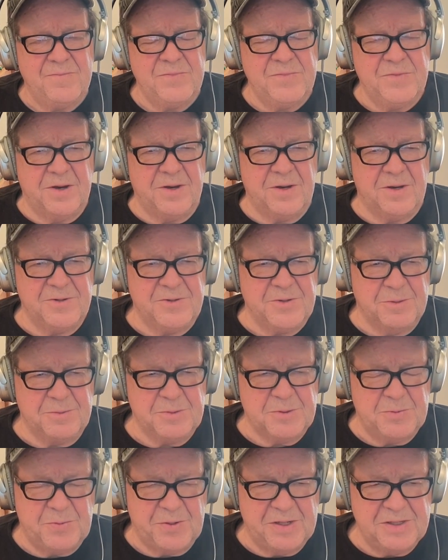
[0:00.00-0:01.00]
Donald
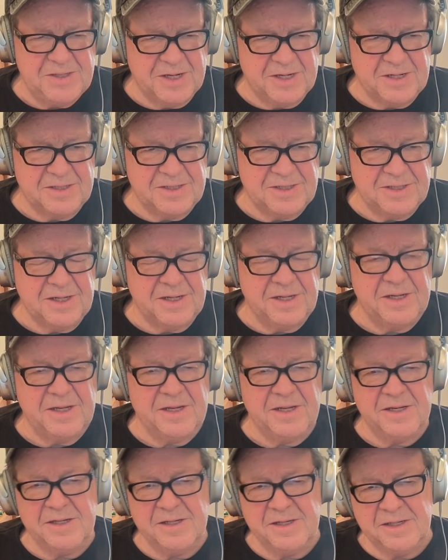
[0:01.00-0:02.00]
Trump's presidency
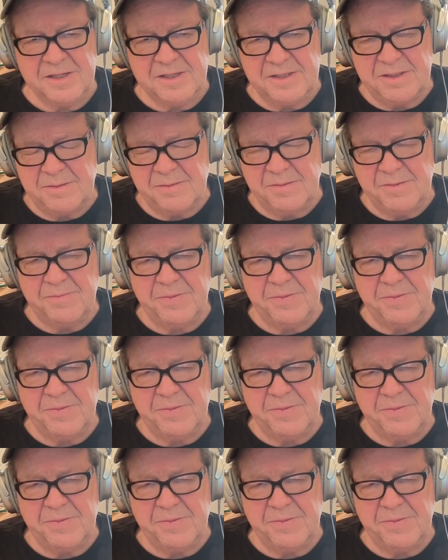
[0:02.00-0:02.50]
and his